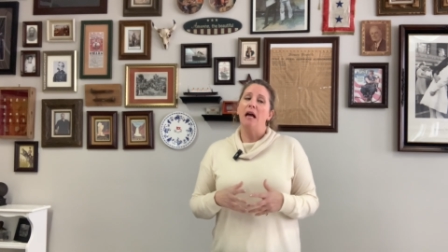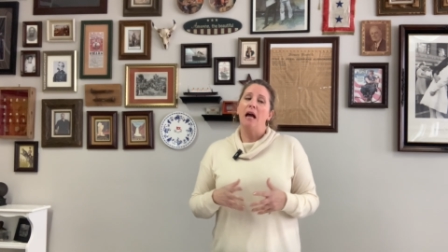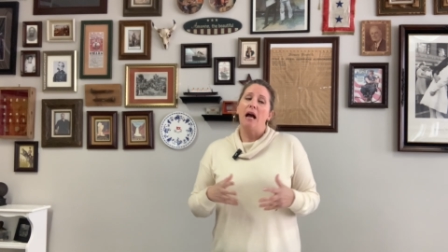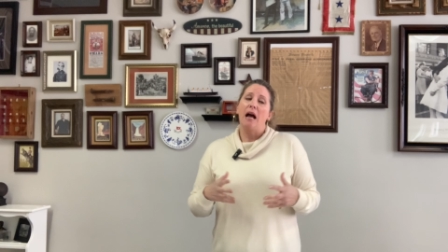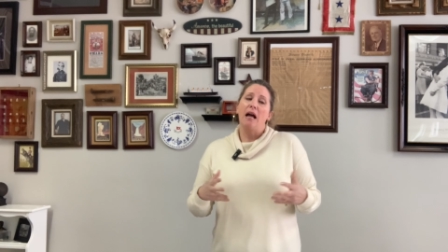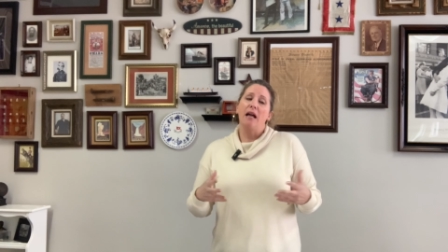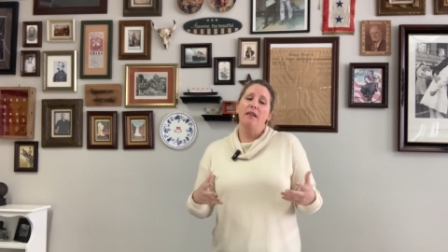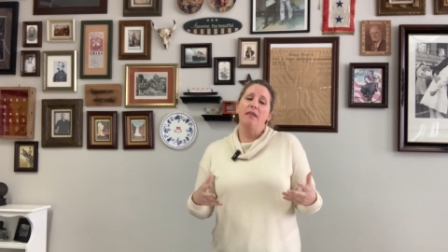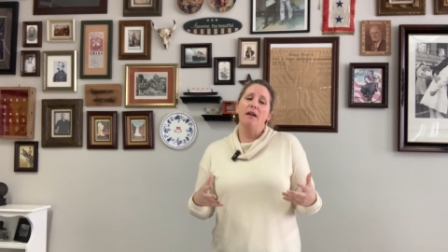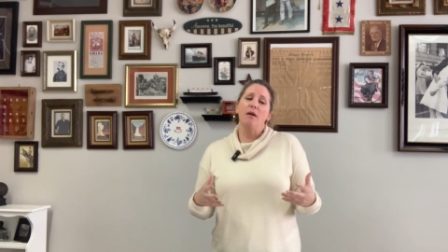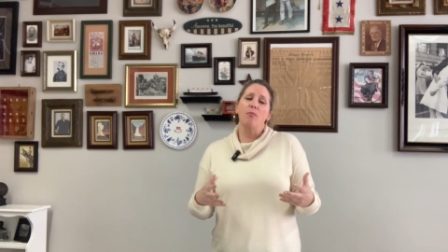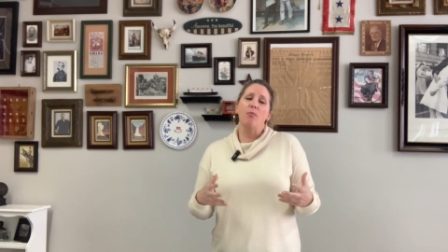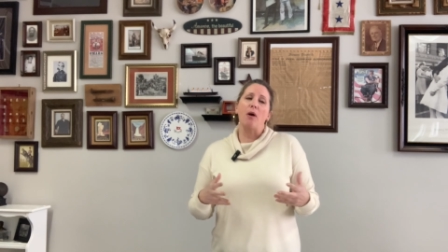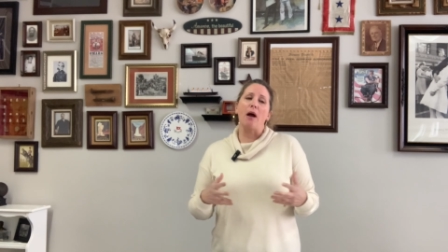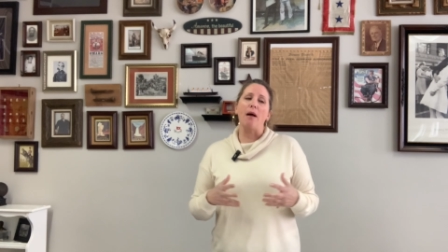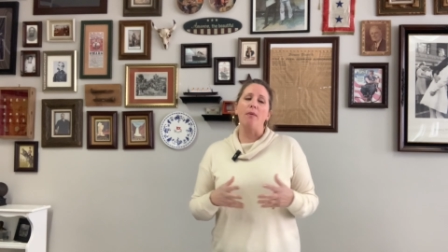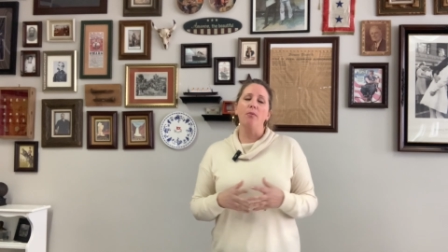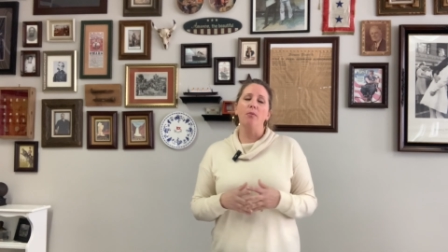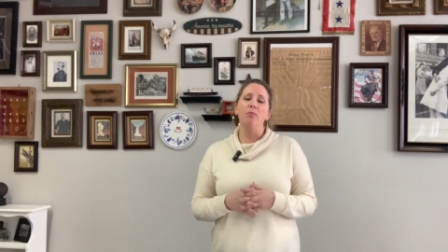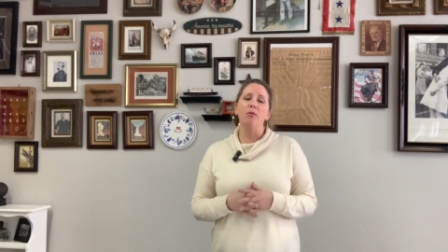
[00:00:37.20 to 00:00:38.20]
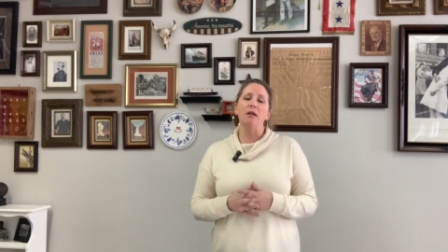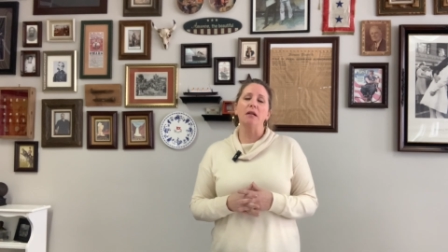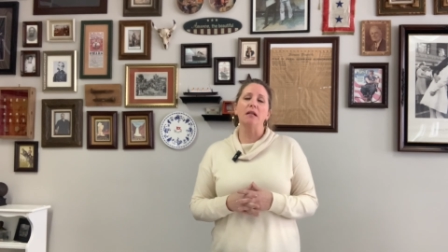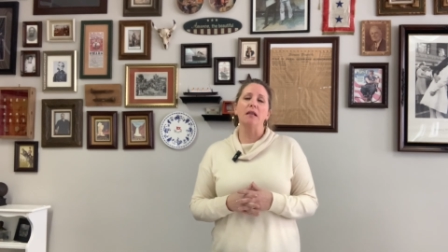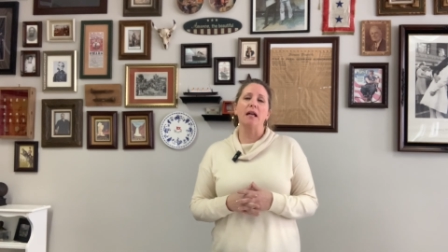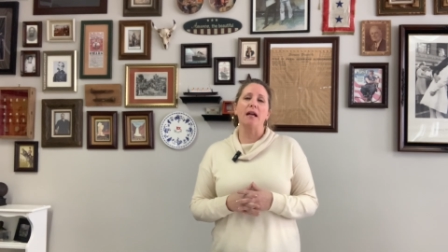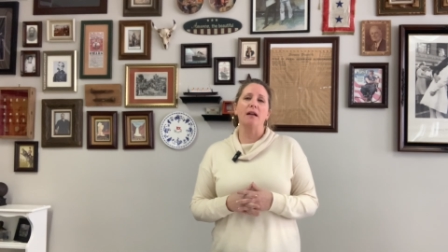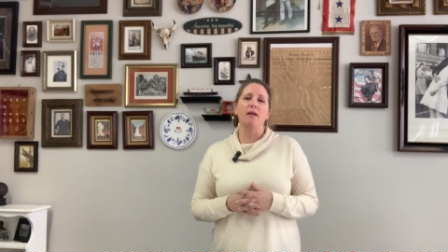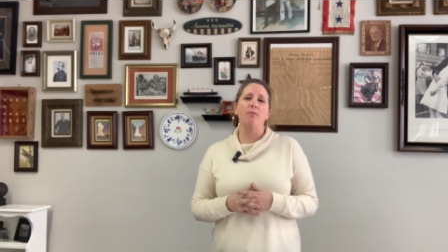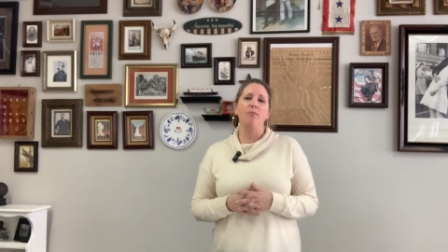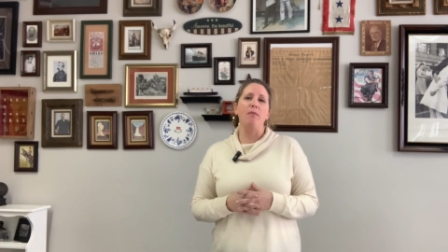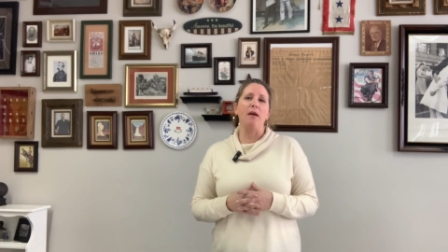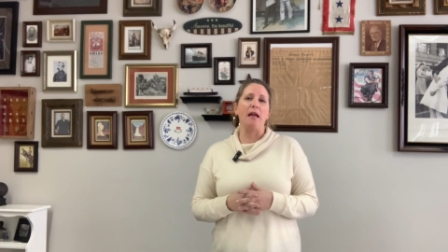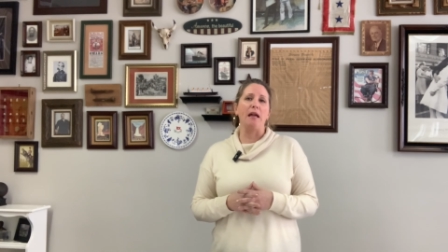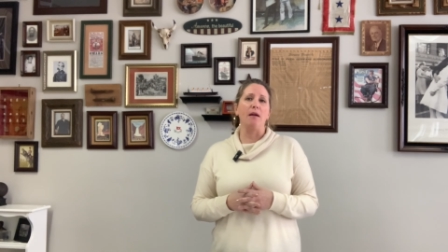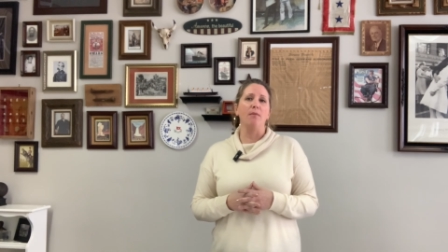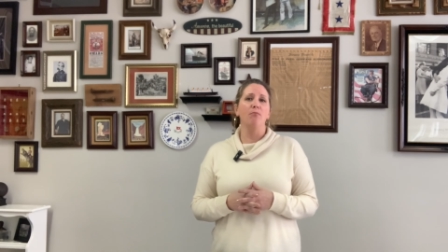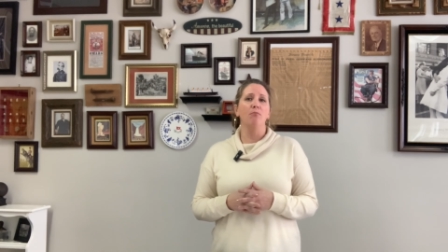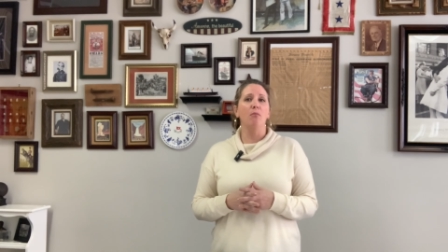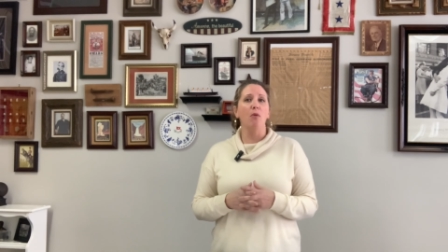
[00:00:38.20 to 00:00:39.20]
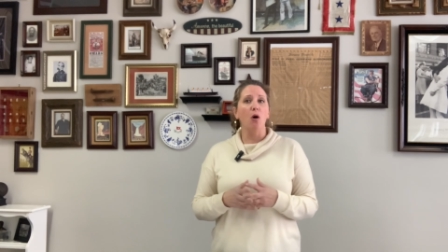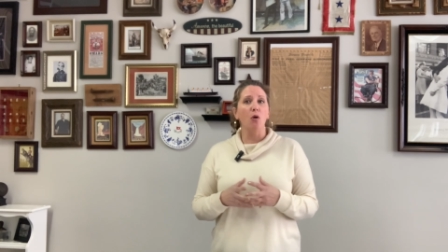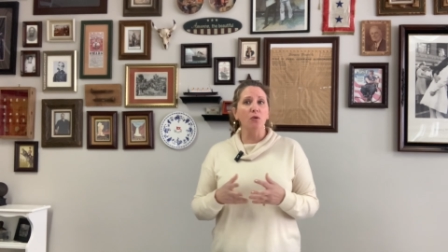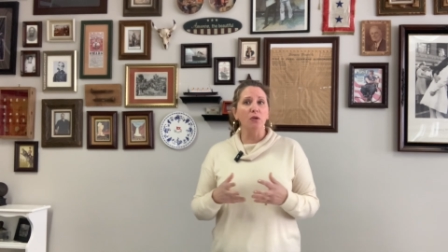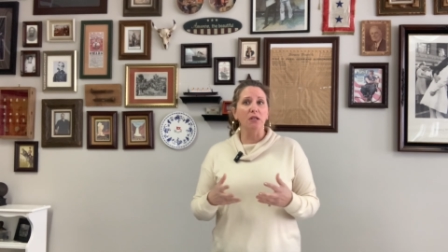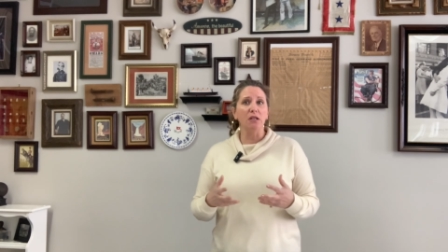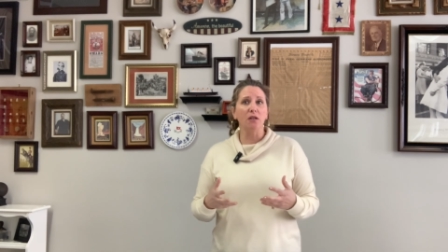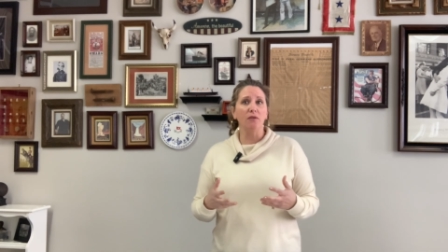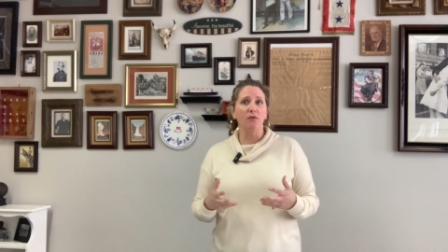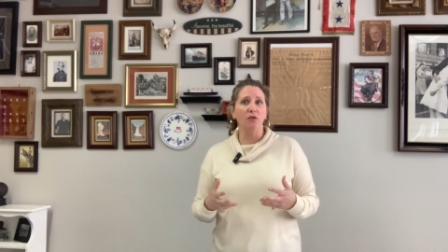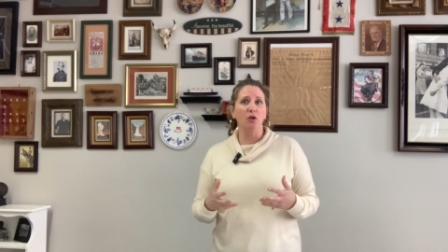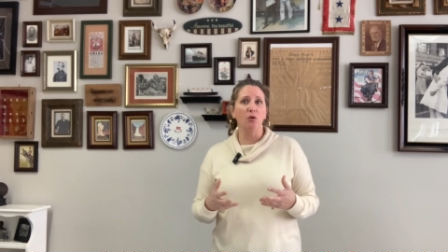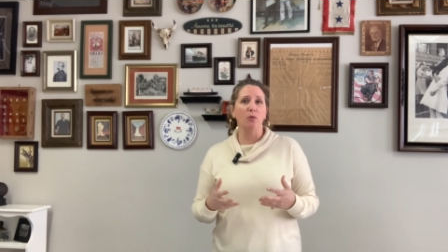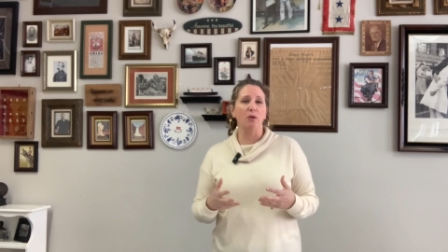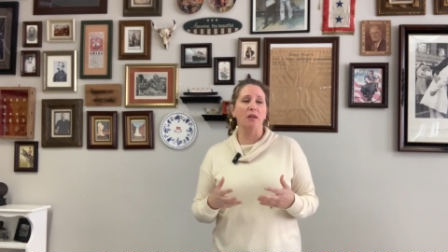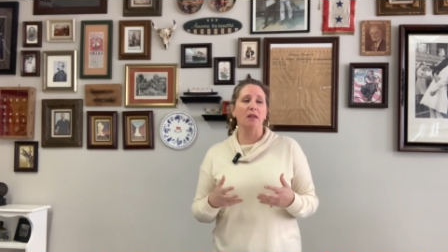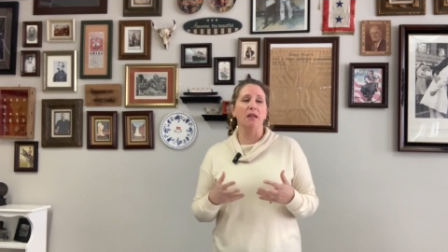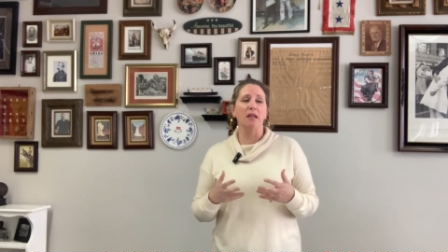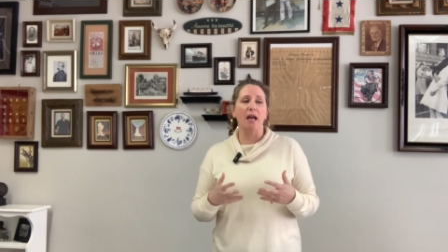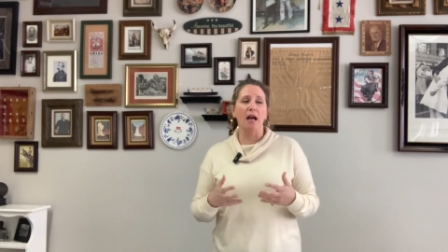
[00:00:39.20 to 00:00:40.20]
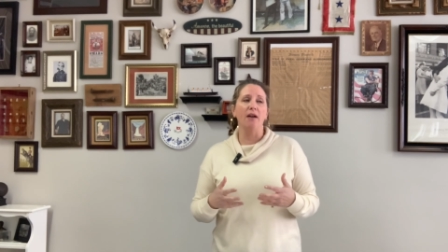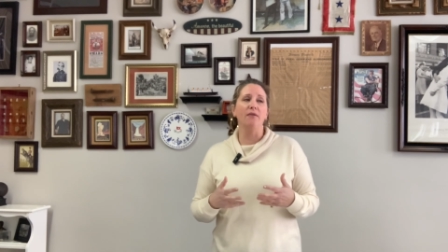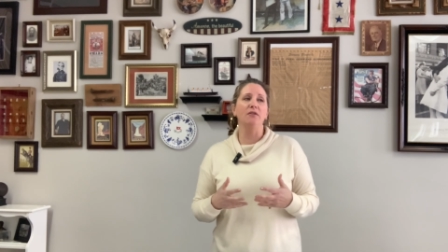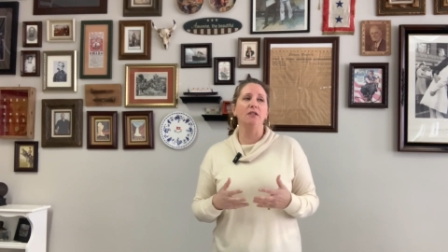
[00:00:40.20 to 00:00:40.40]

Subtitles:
I think probably like me, most of you would love